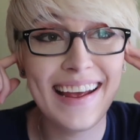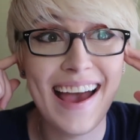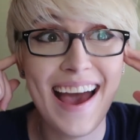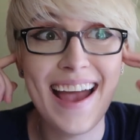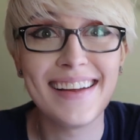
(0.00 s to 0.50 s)

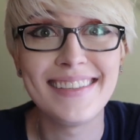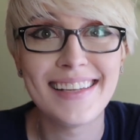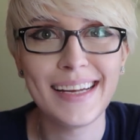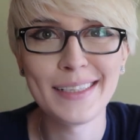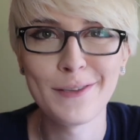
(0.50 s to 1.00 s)
guys,
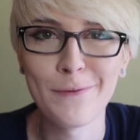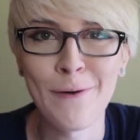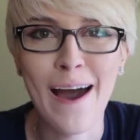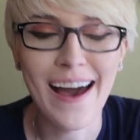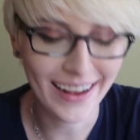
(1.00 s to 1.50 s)
it's
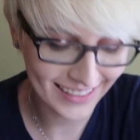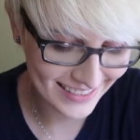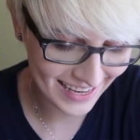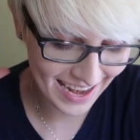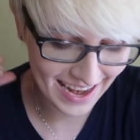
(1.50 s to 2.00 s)

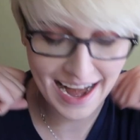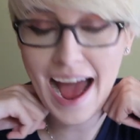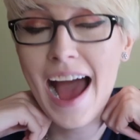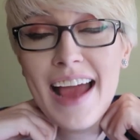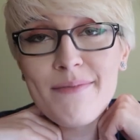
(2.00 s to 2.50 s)
Fox, and
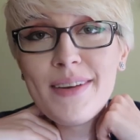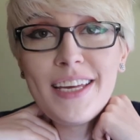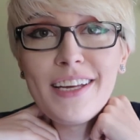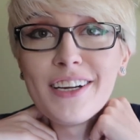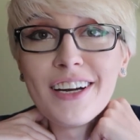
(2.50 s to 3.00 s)
I'm
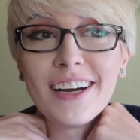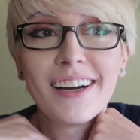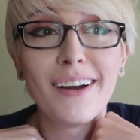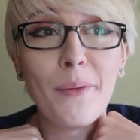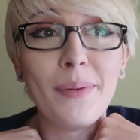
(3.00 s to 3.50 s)

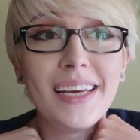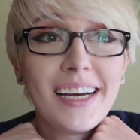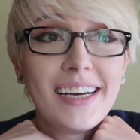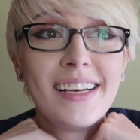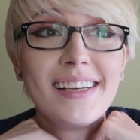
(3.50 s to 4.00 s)
here
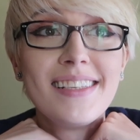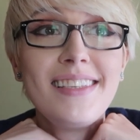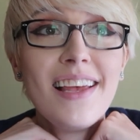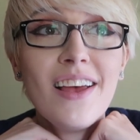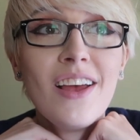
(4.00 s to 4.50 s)

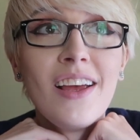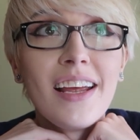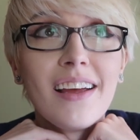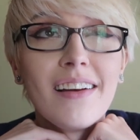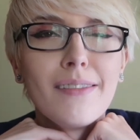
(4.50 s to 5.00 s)
because
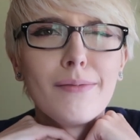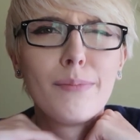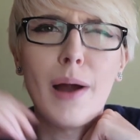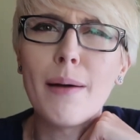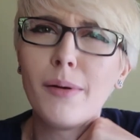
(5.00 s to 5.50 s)

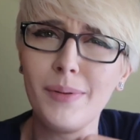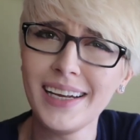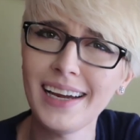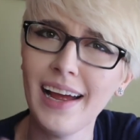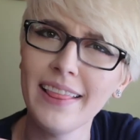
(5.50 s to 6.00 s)

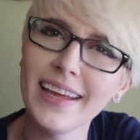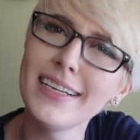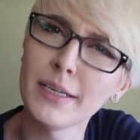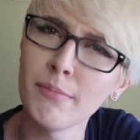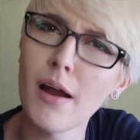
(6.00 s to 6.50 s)
probably, I
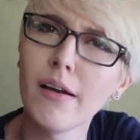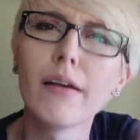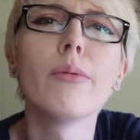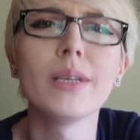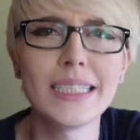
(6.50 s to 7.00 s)
think
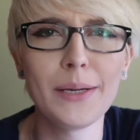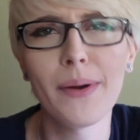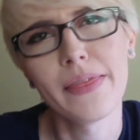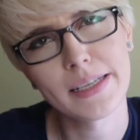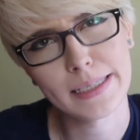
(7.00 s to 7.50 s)
tomorrow, we'll see
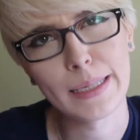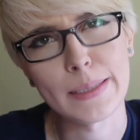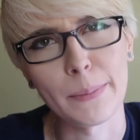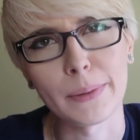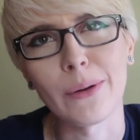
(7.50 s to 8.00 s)
when this gets
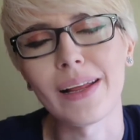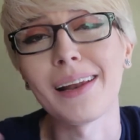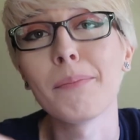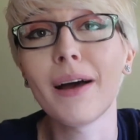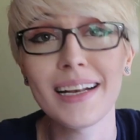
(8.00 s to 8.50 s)

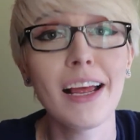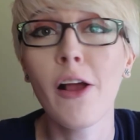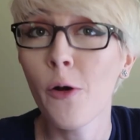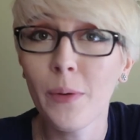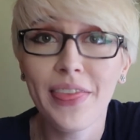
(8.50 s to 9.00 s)
uploaded, but
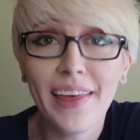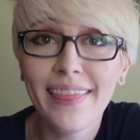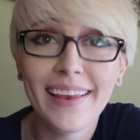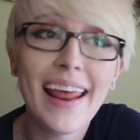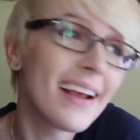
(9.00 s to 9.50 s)

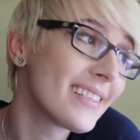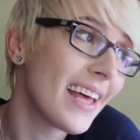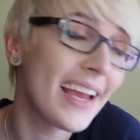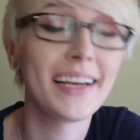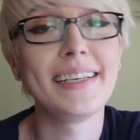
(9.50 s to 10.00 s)
within the next
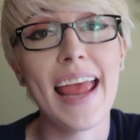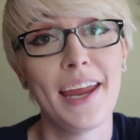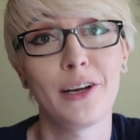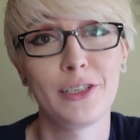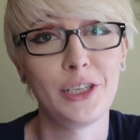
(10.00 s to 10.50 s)
like
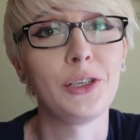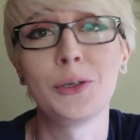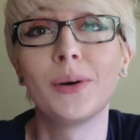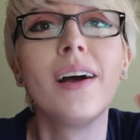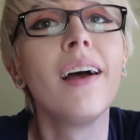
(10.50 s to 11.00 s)
day or
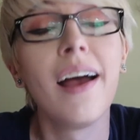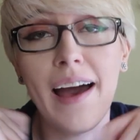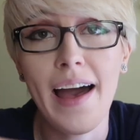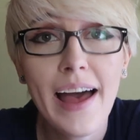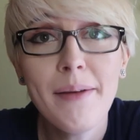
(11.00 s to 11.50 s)
two,
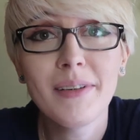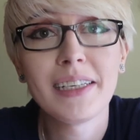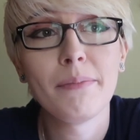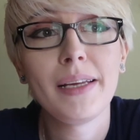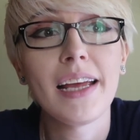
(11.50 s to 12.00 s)
I'm
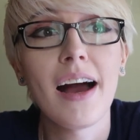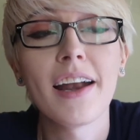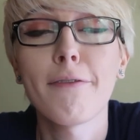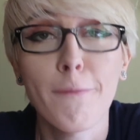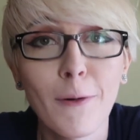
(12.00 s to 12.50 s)
gonna be
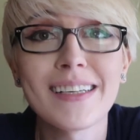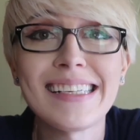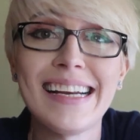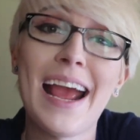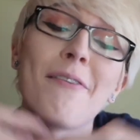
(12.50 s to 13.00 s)
on a
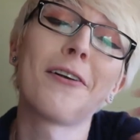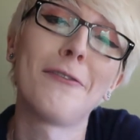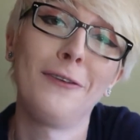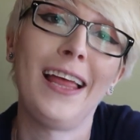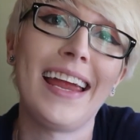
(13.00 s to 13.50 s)
14-hour
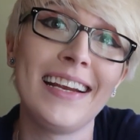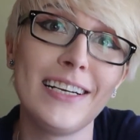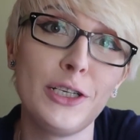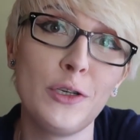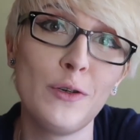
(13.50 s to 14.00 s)

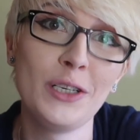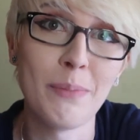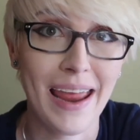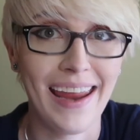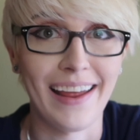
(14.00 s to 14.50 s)
flight to
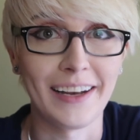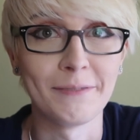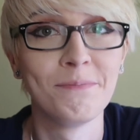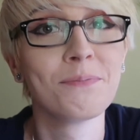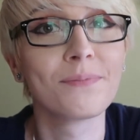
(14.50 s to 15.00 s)

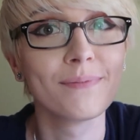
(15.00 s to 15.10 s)
Japan.